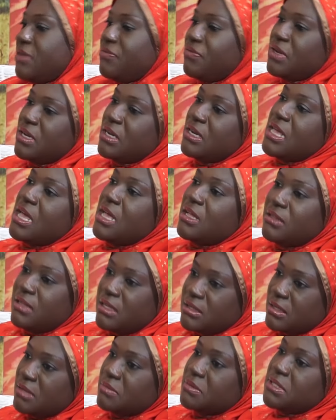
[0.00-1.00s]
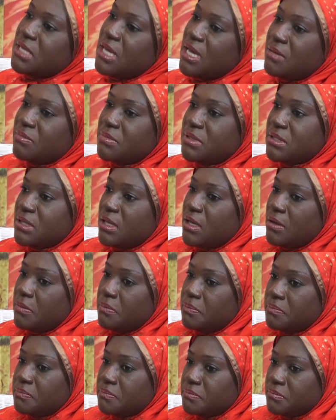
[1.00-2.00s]
definitely there are sometimes
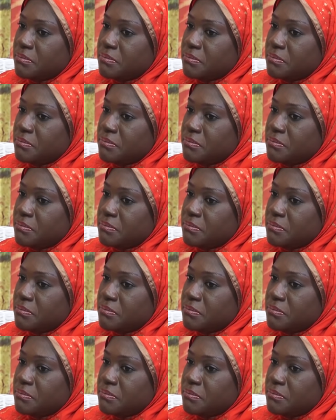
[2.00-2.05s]
um,